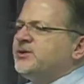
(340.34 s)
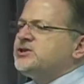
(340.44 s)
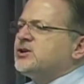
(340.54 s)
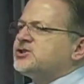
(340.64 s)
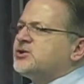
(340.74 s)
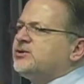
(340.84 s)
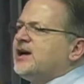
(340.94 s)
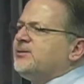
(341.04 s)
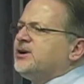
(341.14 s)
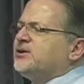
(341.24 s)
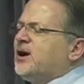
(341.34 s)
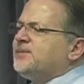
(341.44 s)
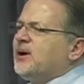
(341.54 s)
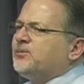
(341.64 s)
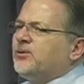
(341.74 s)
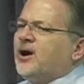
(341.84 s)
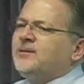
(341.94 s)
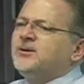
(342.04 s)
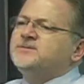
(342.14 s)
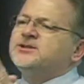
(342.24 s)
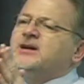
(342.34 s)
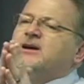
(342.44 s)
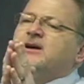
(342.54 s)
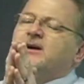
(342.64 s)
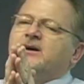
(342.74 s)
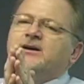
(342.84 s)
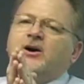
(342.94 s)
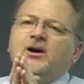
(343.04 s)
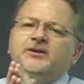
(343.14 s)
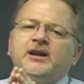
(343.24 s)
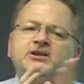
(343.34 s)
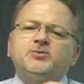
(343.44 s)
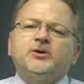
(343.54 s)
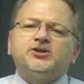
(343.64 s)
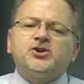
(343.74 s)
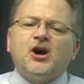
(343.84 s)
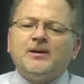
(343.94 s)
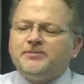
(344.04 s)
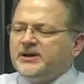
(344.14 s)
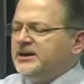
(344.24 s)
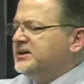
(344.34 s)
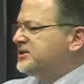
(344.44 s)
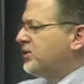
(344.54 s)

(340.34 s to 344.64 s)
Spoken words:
research. So tonight we're going to talk about problems. The next workshop is